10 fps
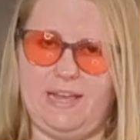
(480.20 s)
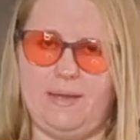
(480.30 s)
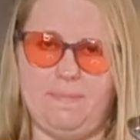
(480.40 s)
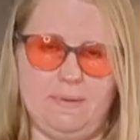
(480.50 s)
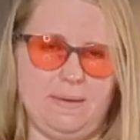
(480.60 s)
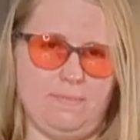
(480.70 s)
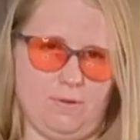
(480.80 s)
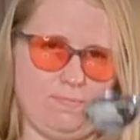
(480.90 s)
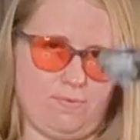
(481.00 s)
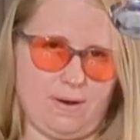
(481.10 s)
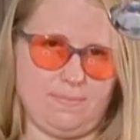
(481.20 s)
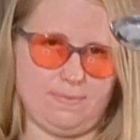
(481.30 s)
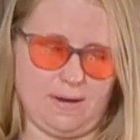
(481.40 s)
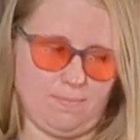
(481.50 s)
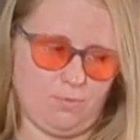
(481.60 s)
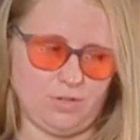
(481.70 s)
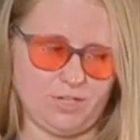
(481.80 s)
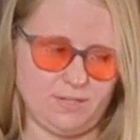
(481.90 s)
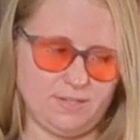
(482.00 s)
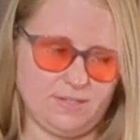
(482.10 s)
like big meal prep type
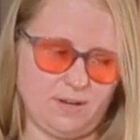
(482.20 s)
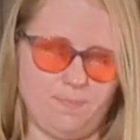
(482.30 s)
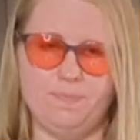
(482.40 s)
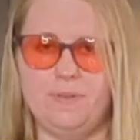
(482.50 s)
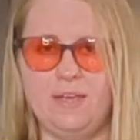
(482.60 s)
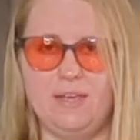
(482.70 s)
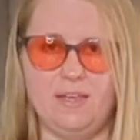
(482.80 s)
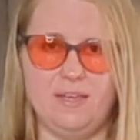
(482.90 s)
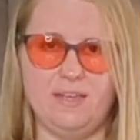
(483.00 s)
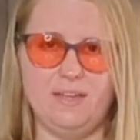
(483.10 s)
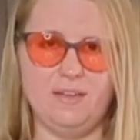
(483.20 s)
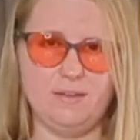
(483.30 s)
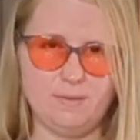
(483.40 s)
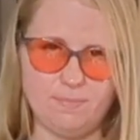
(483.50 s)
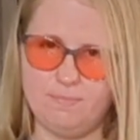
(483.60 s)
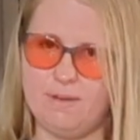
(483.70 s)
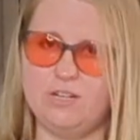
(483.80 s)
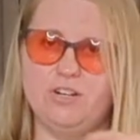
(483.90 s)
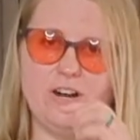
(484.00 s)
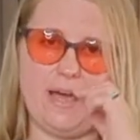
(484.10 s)
portions. So
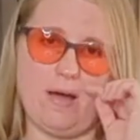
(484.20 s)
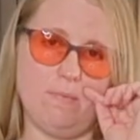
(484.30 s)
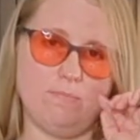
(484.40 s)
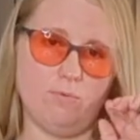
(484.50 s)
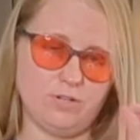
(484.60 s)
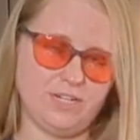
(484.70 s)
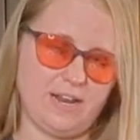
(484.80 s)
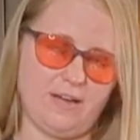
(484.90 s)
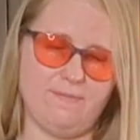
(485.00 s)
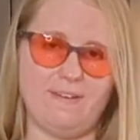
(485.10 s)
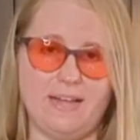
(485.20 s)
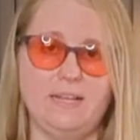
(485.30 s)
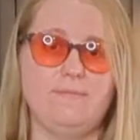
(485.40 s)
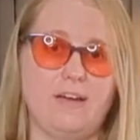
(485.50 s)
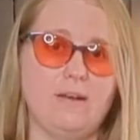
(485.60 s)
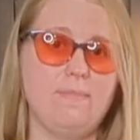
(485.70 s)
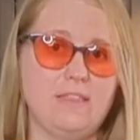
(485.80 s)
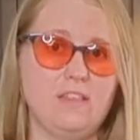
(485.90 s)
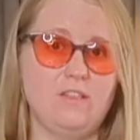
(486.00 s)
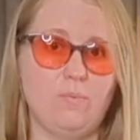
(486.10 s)
measure it out, portion out, find a
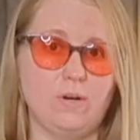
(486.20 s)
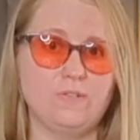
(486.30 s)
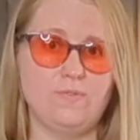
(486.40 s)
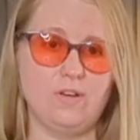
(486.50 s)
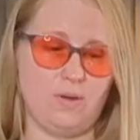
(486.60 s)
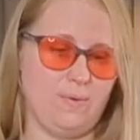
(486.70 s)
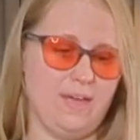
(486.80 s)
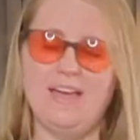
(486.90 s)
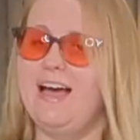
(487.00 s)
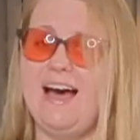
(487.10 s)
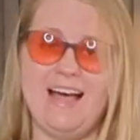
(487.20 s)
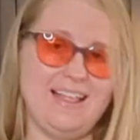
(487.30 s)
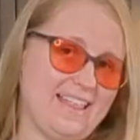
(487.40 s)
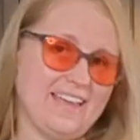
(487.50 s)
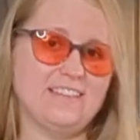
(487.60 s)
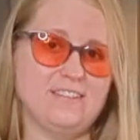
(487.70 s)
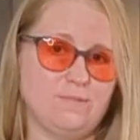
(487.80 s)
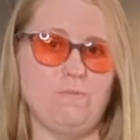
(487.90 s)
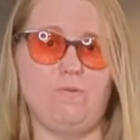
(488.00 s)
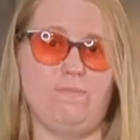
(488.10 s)
method that works for you. I like the
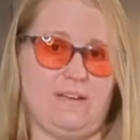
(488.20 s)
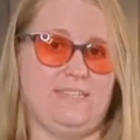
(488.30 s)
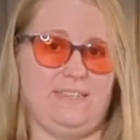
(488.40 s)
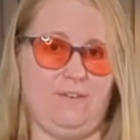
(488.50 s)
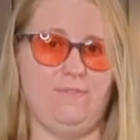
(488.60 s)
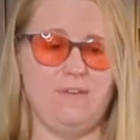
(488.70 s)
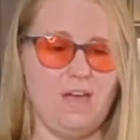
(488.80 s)
spoon myself.